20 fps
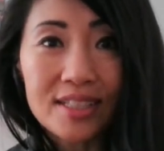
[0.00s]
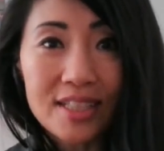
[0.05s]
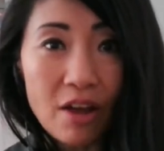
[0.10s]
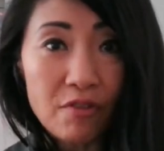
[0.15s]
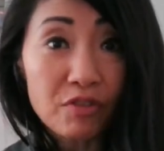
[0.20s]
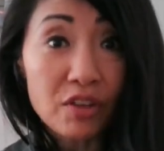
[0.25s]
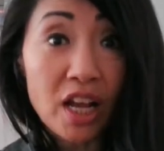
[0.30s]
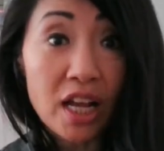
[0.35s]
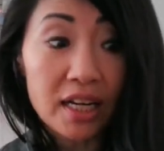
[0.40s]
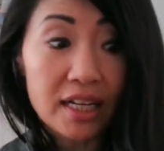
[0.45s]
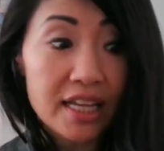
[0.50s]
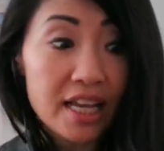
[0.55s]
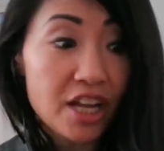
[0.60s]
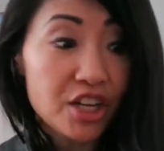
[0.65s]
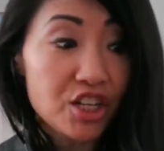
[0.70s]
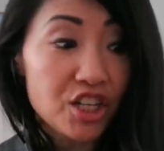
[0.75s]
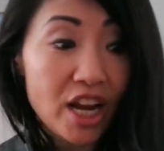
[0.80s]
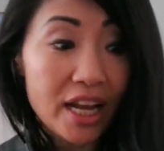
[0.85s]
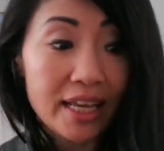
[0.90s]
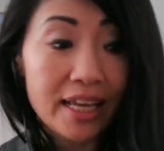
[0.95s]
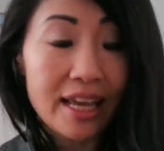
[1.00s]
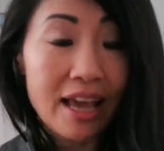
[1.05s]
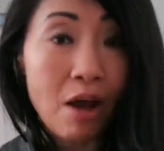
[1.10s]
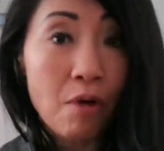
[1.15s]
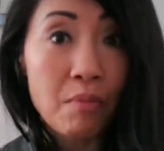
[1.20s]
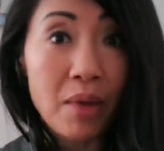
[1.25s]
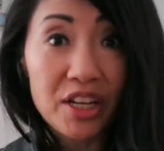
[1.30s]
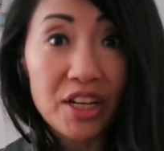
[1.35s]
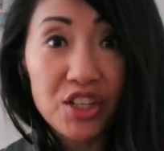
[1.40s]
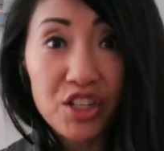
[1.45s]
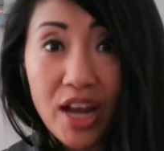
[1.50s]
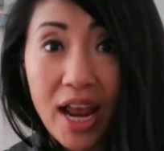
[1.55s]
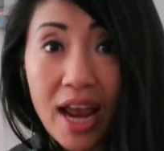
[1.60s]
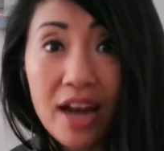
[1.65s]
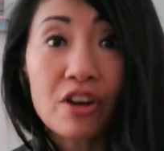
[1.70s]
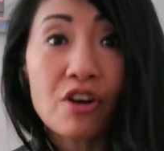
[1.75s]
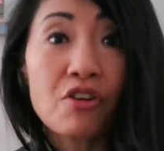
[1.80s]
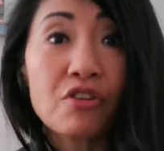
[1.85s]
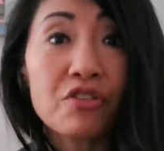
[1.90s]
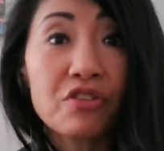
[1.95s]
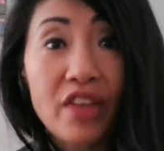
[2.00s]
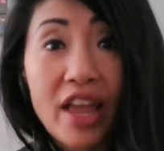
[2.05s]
definitely checking out my channel.